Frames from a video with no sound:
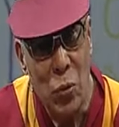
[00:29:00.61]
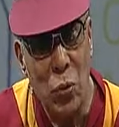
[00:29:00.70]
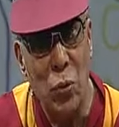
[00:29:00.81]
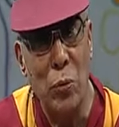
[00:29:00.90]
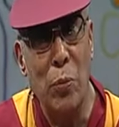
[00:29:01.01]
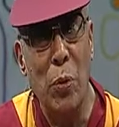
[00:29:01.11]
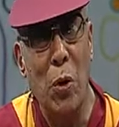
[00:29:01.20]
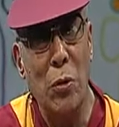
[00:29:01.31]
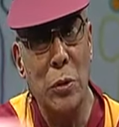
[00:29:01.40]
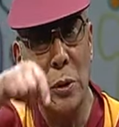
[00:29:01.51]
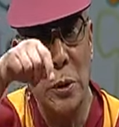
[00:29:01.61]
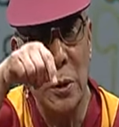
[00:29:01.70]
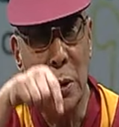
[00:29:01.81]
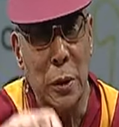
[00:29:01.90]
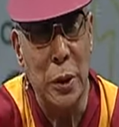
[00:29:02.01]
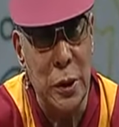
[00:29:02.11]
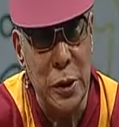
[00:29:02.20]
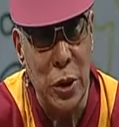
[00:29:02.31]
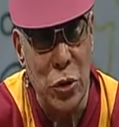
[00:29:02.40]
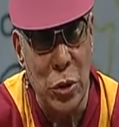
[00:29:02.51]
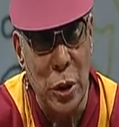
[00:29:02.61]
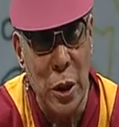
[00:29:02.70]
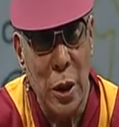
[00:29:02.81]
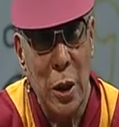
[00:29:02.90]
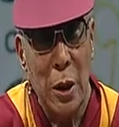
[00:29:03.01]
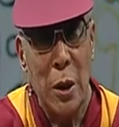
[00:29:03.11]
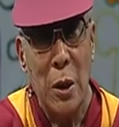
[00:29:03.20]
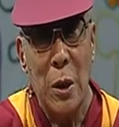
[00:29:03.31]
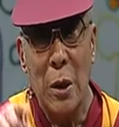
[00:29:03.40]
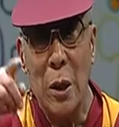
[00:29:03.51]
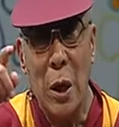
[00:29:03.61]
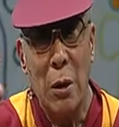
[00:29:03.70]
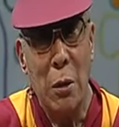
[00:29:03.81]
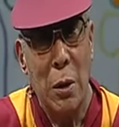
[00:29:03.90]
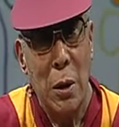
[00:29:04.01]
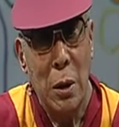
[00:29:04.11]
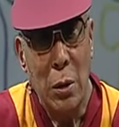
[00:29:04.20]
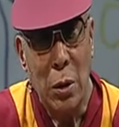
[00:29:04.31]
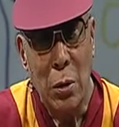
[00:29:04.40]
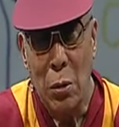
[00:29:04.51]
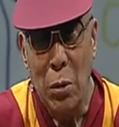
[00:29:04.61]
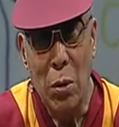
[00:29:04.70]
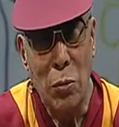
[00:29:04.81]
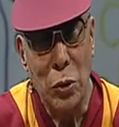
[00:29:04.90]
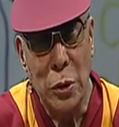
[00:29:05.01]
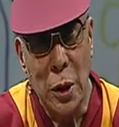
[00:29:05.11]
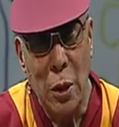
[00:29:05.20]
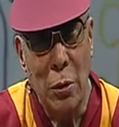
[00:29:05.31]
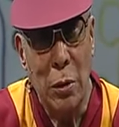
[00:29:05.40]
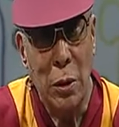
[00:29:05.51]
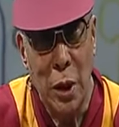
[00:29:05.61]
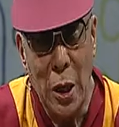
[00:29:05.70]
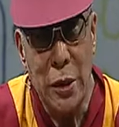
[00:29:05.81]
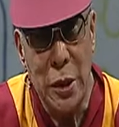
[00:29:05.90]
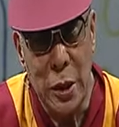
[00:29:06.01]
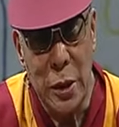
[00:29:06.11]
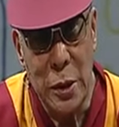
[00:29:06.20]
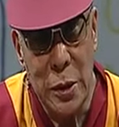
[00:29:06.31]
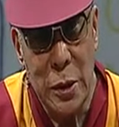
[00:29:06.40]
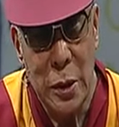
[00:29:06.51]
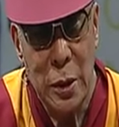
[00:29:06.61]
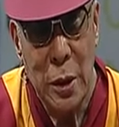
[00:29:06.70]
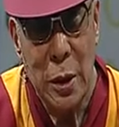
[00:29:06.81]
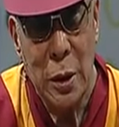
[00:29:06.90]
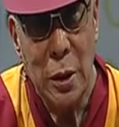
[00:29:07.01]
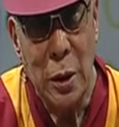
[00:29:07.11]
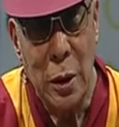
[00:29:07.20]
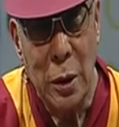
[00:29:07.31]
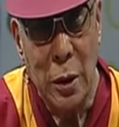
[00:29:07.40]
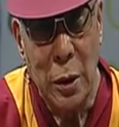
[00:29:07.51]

who belongs this century, now, almost now ninety years, uh,